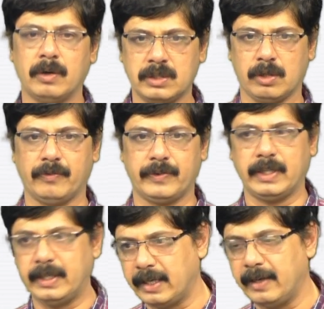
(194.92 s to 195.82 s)
on
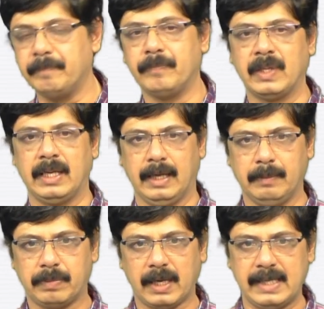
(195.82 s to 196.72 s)
sovereignty
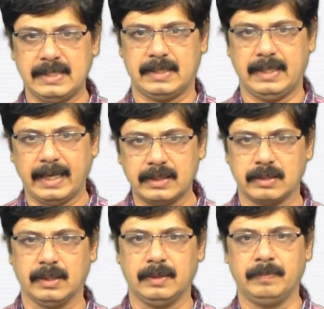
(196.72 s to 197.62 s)
implies that
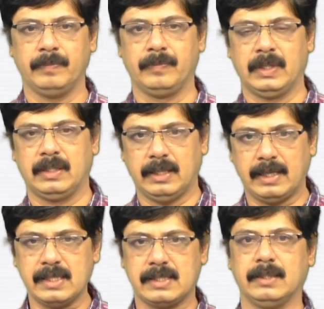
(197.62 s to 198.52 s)
there
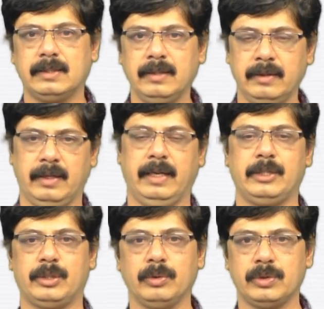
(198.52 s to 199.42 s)
are certain
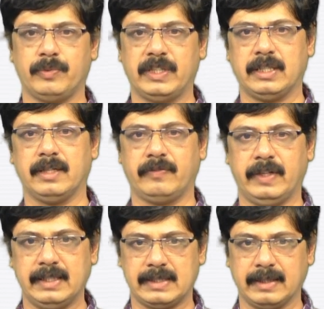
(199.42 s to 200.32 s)
issues which are
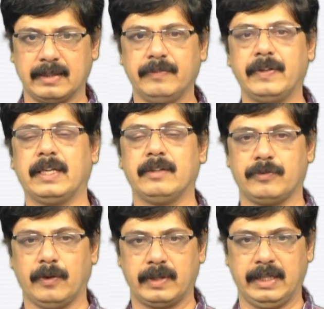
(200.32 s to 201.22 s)
very significant
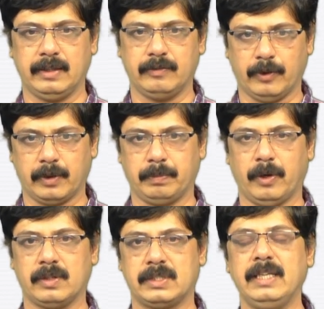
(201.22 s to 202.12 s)
for Indian foreign
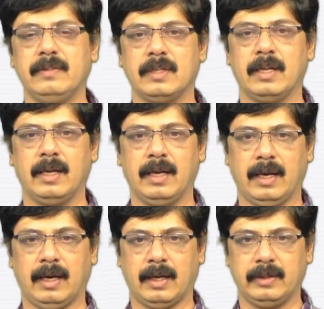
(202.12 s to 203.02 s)
policy.
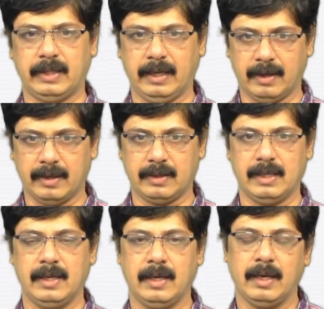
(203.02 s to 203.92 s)
They are
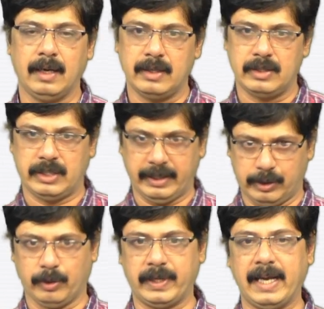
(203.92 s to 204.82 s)

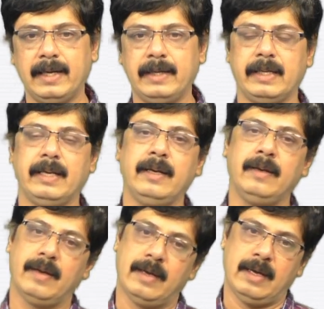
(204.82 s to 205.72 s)
territoriality,
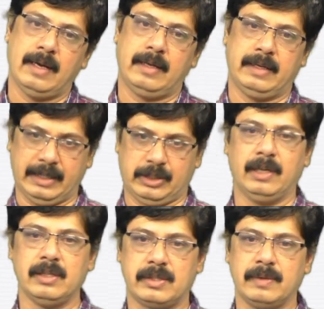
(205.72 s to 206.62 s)

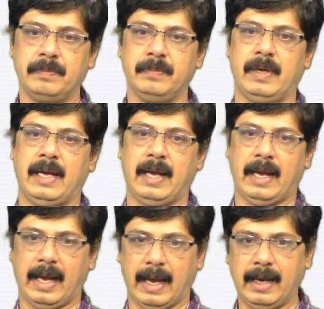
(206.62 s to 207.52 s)
nationalism,
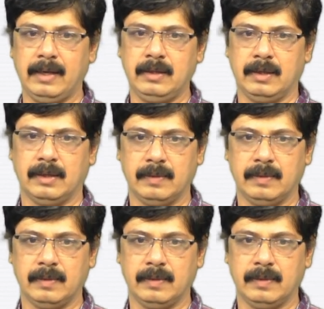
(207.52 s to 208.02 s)
and